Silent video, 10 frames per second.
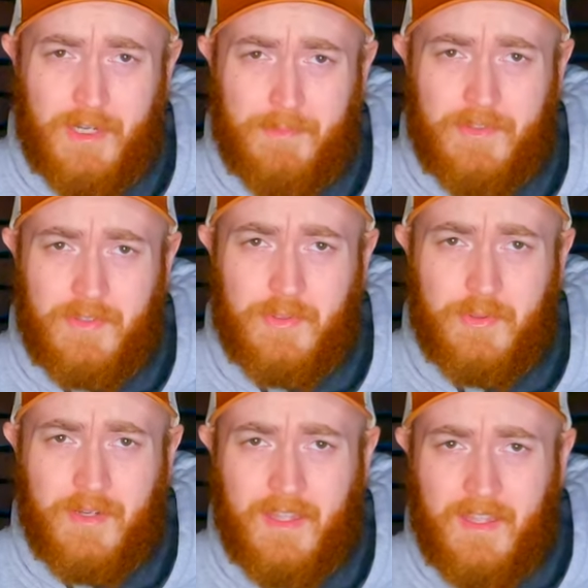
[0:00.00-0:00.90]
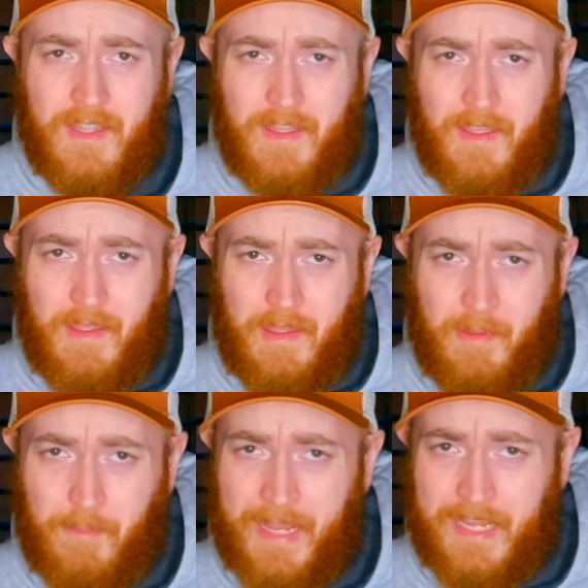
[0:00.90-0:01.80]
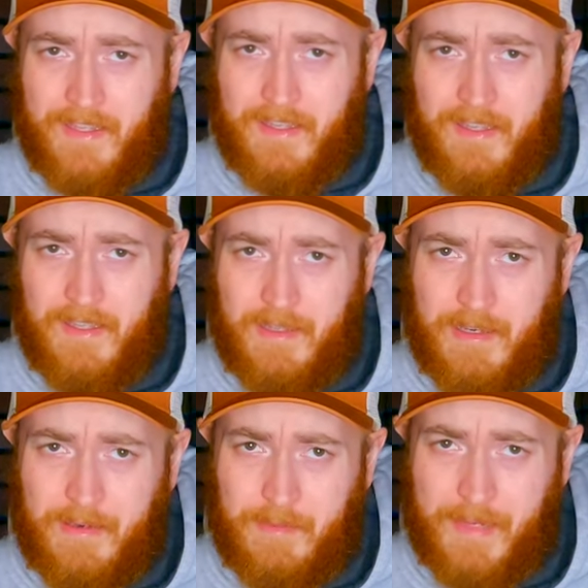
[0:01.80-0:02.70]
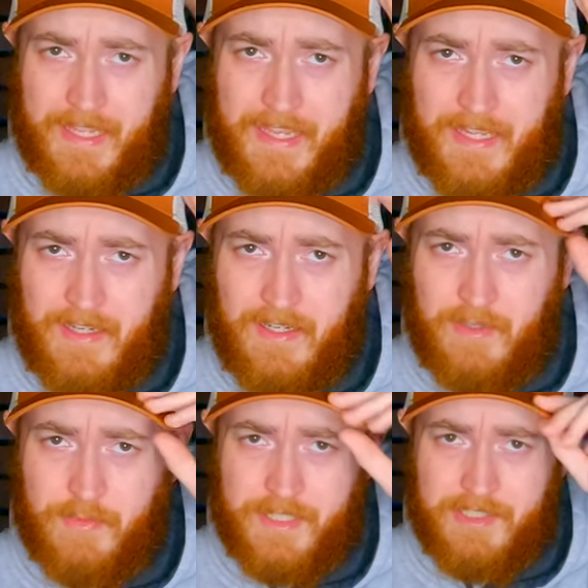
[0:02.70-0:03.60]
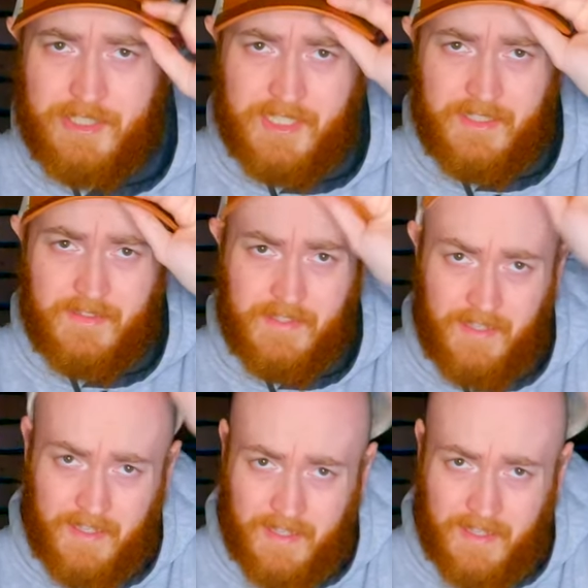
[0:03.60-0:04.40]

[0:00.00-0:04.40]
up to my, my head, which needs